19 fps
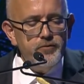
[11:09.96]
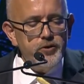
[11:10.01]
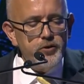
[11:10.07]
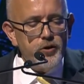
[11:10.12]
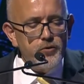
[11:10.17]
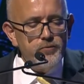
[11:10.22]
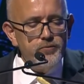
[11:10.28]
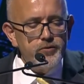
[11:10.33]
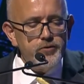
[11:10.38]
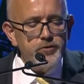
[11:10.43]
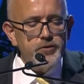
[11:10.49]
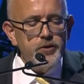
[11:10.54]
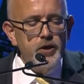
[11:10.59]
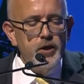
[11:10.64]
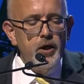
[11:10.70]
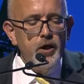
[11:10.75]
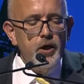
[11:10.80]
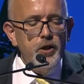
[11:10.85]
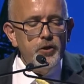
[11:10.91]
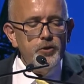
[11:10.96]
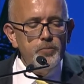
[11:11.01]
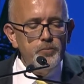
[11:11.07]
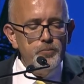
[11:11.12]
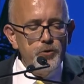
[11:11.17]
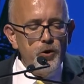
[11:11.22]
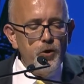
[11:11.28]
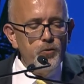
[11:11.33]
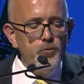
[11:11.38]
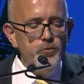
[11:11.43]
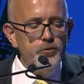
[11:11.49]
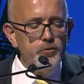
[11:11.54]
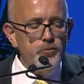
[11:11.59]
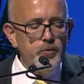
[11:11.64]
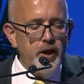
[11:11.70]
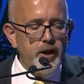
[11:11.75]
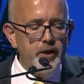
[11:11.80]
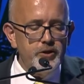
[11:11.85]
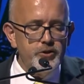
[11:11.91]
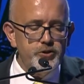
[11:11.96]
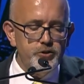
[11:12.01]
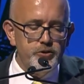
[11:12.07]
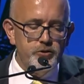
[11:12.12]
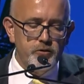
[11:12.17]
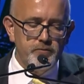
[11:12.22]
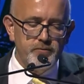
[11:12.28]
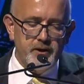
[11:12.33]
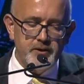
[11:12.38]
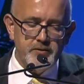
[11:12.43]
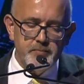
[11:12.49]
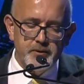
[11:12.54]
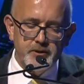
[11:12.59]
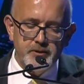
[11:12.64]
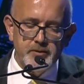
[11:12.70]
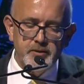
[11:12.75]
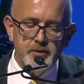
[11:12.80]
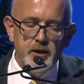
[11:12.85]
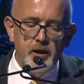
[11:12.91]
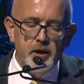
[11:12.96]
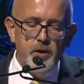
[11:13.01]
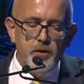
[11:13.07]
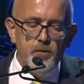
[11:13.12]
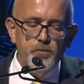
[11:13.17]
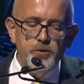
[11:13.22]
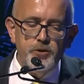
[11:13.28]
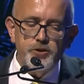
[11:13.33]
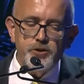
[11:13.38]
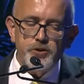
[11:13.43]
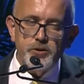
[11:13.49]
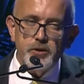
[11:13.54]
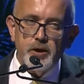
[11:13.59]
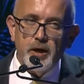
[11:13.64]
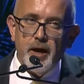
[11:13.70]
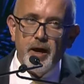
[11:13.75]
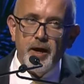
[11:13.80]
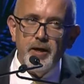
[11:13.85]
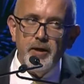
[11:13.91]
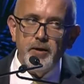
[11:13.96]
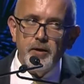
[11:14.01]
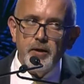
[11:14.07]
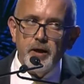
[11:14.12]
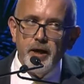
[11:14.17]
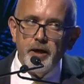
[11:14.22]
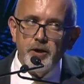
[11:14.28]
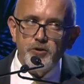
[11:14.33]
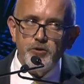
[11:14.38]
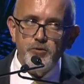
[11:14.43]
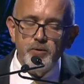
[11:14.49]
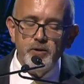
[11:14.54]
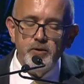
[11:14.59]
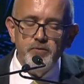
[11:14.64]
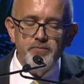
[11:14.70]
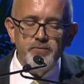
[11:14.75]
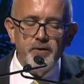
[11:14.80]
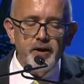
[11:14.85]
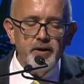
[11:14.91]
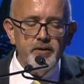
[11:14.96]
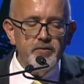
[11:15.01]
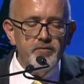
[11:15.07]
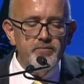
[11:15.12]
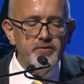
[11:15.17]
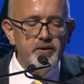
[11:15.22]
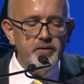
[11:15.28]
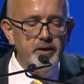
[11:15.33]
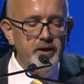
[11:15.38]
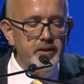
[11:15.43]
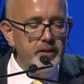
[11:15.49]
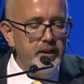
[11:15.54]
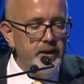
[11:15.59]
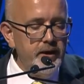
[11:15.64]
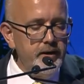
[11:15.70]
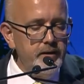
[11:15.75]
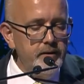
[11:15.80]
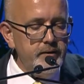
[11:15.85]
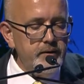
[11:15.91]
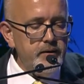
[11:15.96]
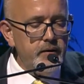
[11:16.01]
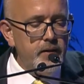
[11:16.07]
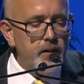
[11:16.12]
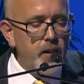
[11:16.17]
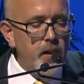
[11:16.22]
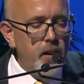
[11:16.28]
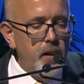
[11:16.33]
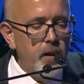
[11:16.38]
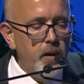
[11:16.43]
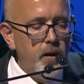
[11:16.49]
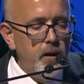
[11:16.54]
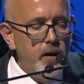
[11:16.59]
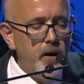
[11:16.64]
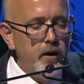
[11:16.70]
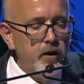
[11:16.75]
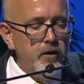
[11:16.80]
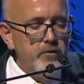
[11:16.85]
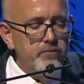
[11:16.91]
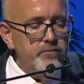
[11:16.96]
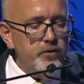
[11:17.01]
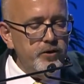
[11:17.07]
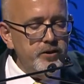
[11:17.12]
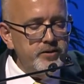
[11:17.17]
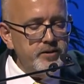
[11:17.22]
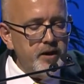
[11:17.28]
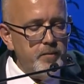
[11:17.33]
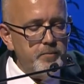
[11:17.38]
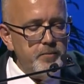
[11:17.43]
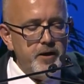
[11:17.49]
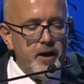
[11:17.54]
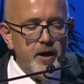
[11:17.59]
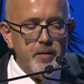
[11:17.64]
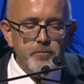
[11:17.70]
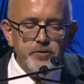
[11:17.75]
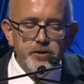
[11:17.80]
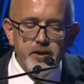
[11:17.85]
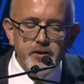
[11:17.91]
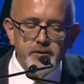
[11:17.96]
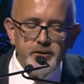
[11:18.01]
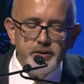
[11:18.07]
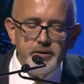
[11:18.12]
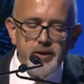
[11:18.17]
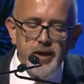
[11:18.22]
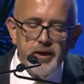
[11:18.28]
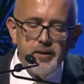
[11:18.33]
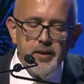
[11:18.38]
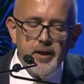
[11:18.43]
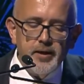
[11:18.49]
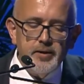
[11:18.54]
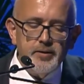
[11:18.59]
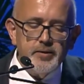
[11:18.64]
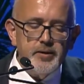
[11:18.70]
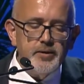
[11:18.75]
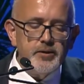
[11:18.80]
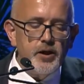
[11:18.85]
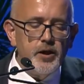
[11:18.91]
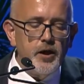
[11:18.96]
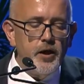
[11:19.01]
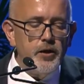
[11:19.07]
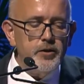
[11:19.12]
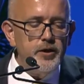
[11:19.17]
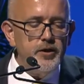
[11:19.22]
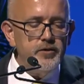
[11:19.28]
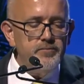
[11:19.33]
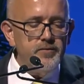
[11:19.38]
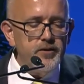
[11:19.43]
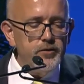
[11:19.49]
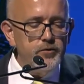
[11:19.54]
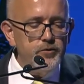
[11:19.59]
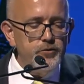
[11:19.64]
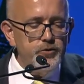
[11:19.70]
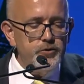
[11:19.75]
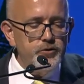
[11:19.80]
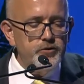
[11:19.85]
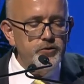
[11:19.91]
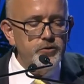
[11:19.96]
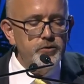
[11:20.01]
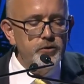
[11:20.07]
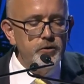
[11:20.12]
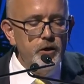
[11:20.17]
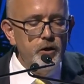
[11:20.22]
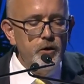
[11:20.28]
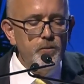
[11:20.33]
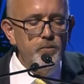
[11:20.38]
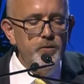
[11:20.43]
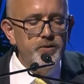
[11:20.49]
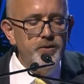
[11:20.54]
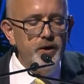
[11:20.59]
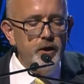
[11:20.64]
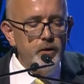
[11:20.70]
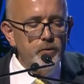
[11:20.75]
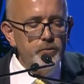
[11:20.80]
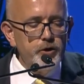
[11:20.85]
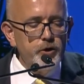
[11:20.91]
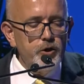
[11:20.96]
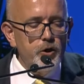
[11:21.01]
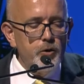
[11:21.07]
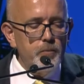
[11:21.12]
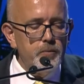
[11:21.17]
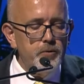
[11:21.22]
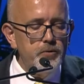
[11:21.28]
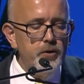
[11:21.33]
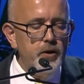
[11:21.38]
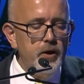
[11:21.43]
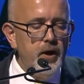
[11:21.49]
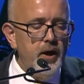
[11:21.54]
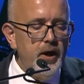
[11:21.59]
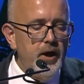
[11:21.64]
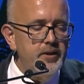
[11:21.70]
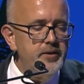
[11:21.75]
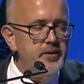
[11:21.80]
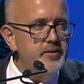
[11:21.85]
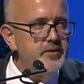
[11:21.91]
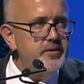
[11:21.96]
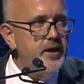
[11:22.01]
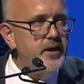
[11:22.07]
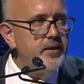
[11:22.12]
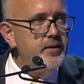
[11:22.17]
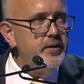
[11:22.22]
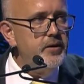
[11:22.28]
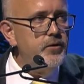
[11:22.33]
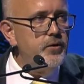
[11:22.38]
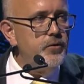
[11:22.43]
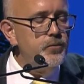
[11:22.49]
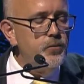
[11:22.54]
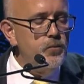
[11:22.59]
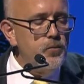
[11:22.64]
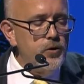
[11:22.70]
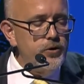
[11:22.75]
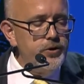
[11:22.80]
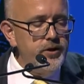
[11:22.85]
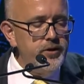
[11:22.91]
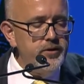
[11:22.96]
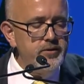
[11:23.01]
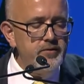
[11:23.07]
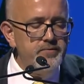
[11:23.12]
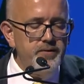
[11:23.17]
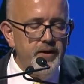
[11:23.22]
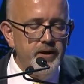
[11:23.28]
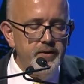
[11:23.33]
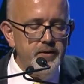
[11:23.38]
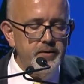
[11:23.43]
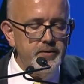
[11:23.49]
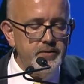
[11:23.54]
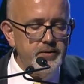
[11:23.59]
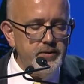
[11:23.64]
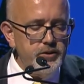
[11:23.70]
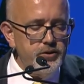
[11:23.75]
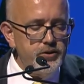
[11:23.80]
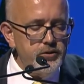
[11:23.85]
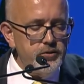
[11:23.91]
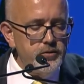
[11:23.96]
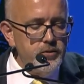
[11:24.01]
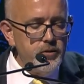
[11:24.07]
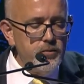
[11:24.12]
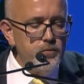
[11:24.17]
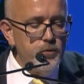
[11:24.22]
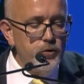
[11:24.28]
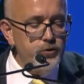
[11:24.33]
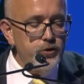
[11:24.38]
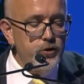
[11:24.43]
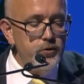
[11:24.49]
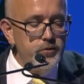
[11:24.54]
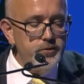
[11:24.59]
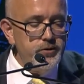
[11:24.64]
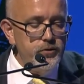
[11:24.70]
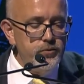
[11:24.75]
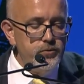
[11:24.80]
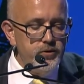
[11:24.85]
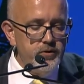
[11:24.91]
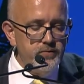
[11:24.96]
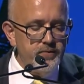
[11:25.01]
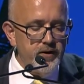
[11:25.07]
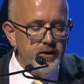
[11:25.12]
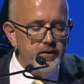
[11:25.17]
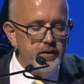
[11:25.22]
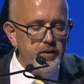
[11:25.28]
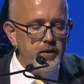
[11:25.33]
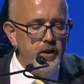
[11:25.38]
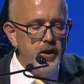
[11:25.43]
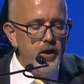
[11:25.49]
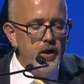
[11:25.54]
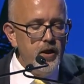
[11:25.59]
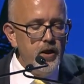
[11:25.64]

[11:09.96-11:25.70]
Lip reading: covers the broad range of aspects, which I actually find very unlikely. For example, harmonizing deadlines is hardly advantageous without the common understanding of what is the final decision, what constitutes the final